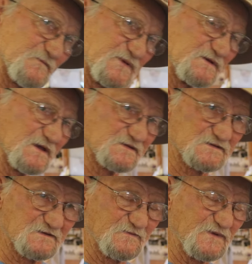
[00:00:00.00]
of PS,
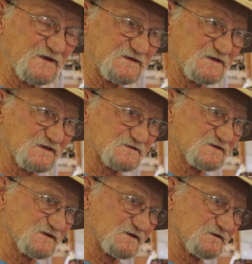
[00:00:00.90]

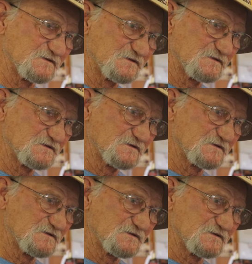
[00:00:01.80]
PTSD,
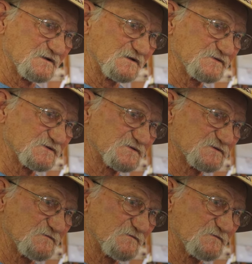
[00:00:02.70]
I just